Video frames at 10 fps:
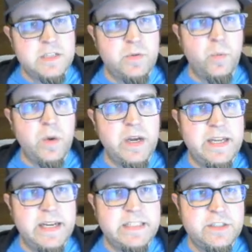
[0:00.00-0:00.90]
we want to
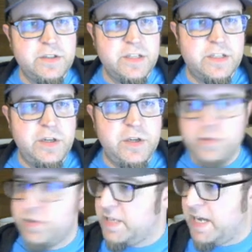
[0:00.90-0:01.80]
connect it to the
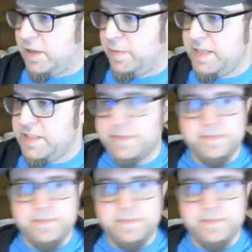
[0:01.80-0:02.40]
to-dos element.